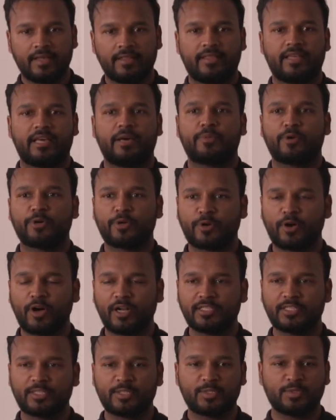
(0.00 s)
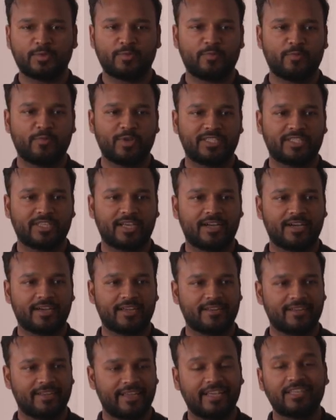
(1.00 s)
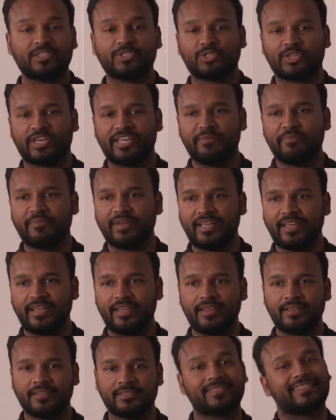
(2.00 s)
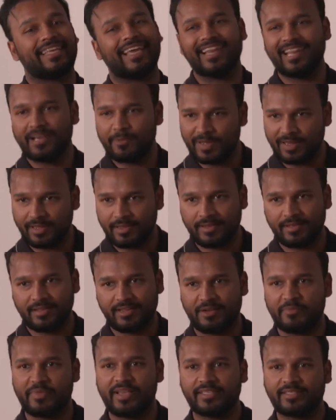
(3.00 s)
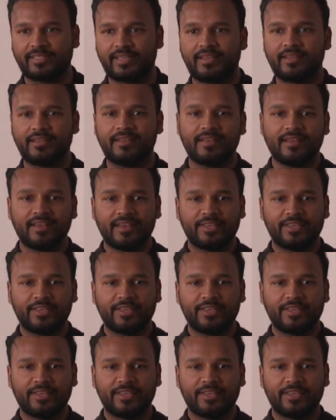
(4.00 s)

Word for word: there are protocols which are extremely scalable, amazing.